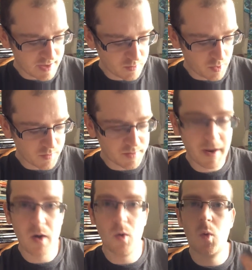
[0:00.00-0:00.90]
This one was
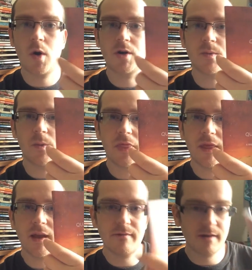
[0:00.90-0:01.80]
about quantum
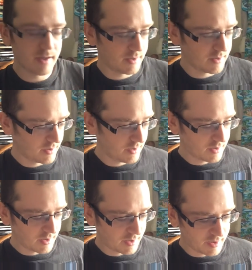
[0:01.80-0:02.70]
theory.
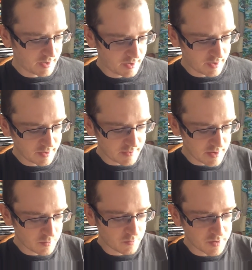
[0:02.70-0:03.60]

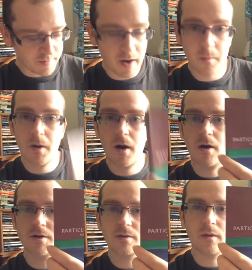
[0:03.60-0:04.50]
This one was about
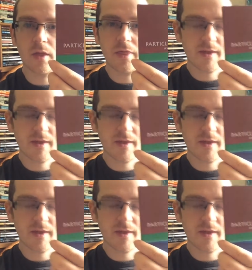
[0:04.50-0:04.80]
particle